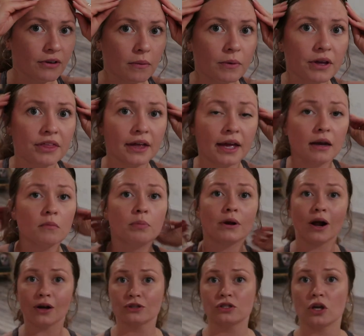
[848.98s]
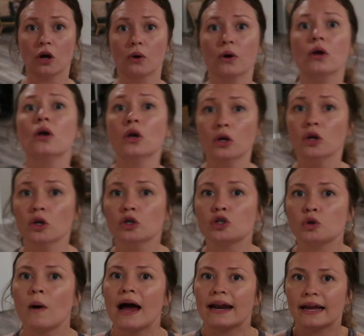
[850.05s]
from within, but also
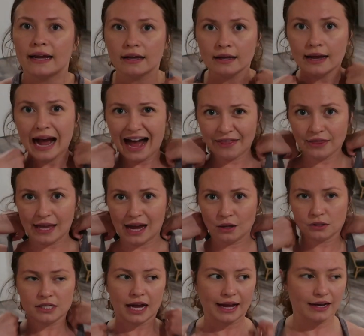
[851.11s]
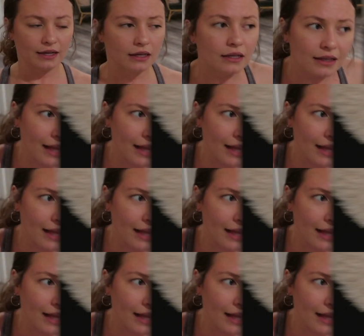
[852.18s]
sweating on the outside. So